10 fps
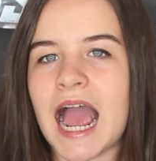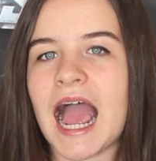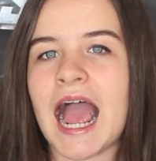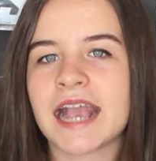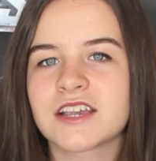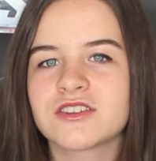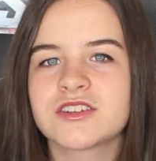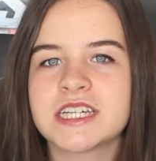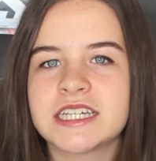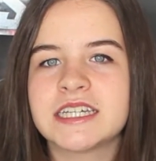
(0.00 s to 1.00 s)

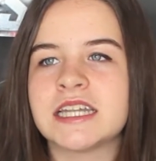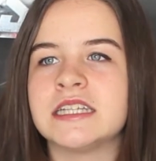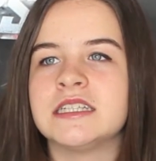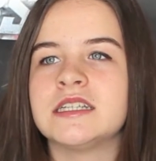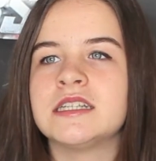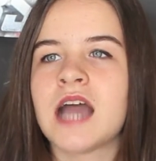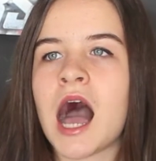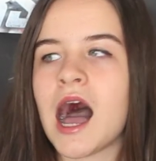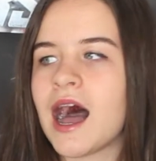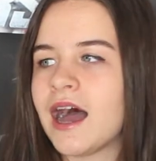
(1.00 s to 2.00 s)
angry
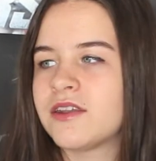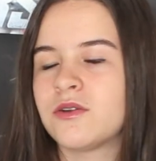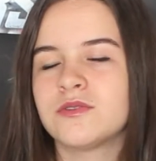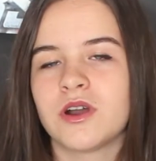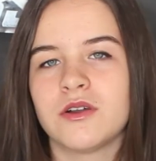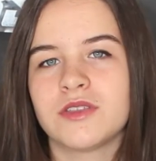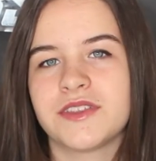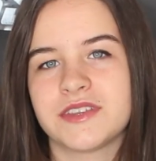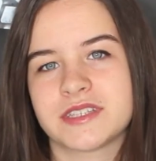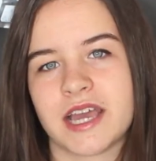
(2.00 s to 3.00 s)
no that
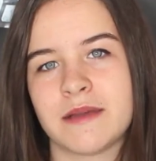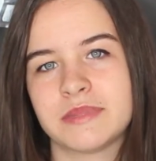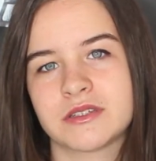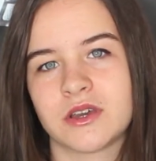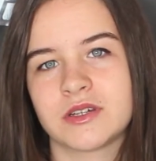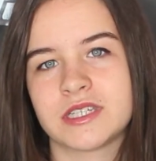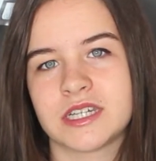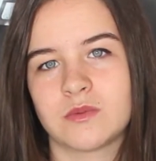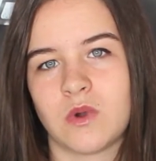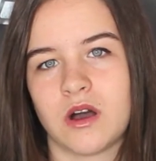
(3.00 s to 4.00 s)
this episode
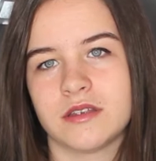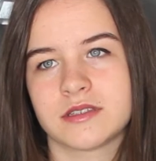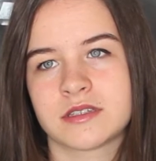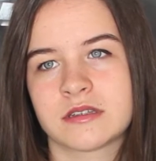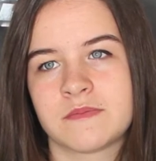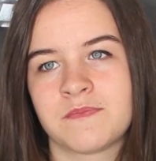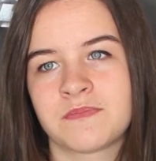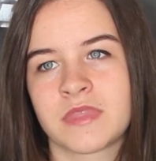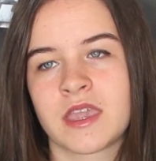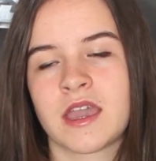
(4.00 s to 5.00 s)
did was,
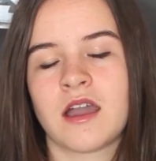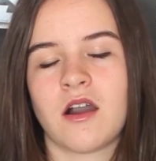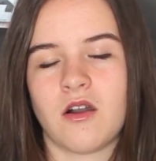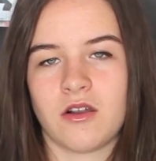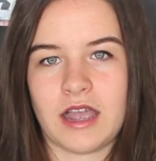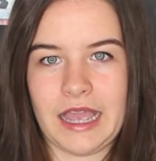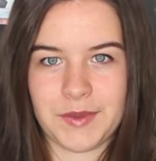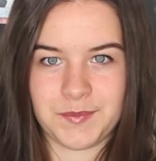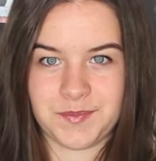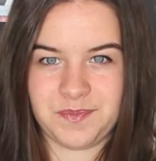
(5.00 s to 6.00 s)
alright,
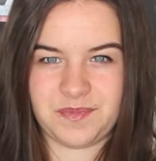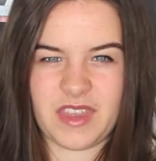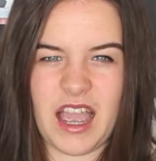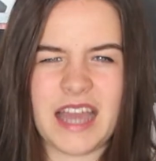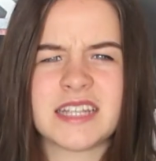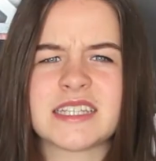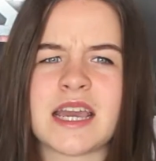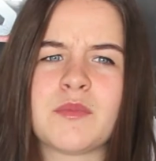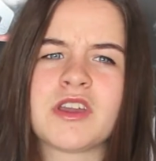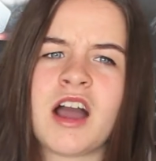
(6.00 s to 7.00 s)
I
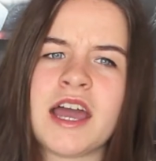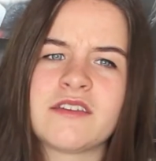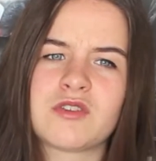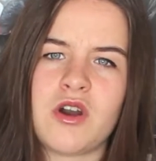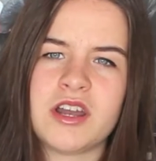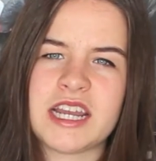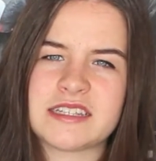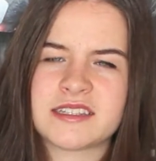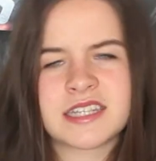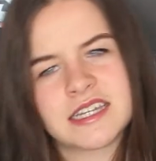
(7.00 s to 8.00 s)
understand we kind of got a
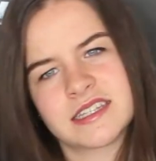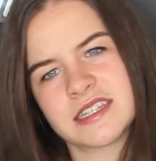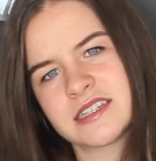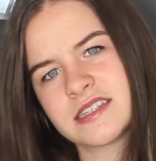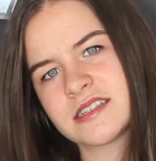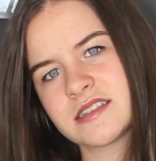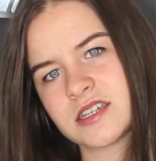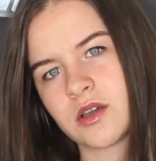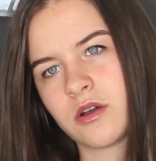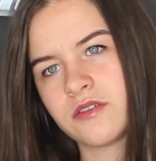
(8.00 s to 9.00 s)
season to
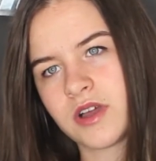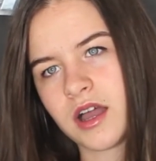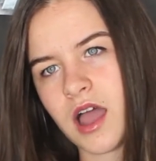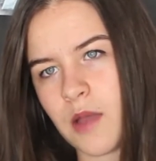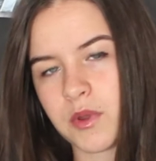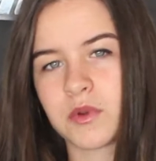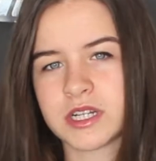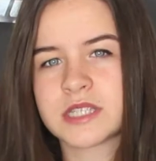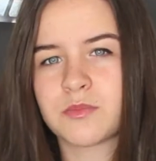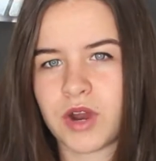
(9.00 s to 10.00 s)
go over and we want
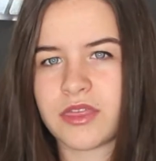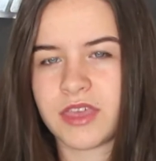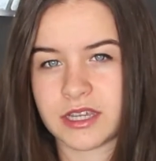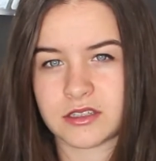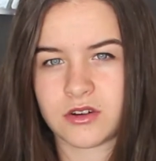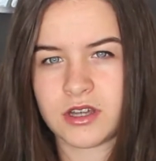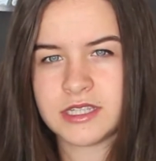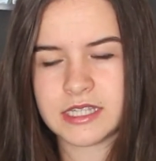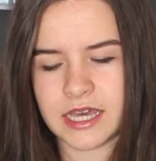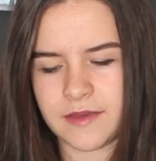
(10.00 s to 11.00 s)
to spread things
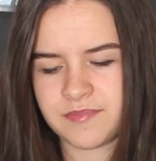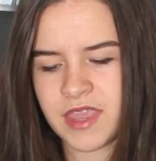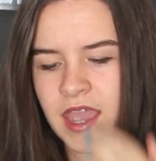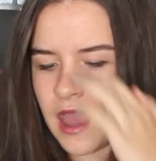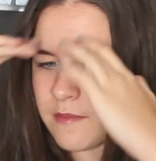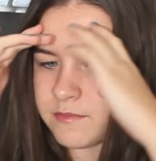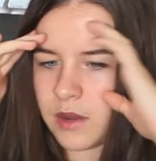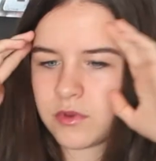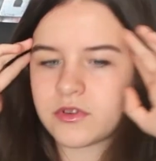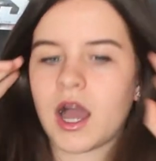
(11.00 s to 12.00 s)
across there,
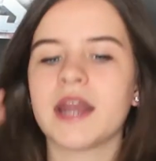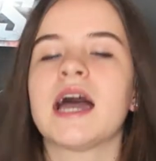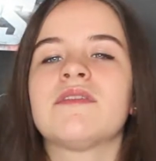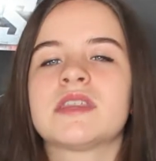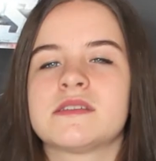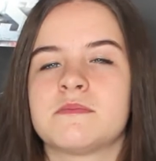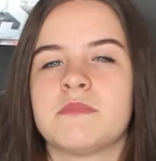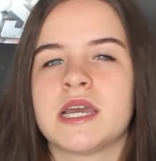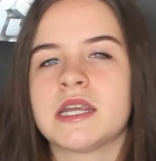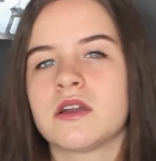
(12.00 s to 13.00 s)
but we're kind of having these
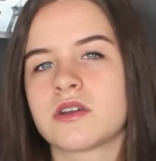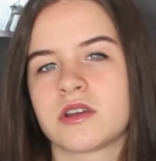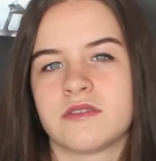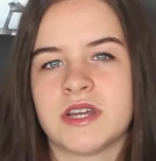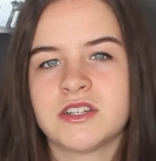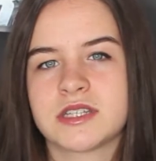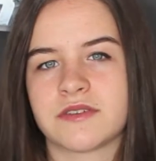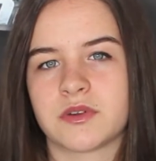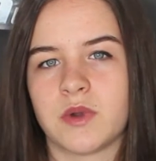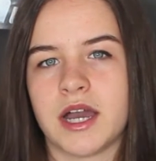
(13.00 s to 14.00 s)
mediocre adventures
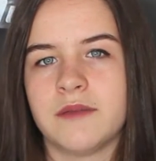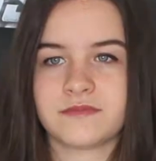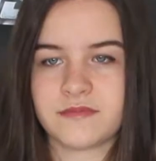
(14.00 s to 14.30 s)
everywhere.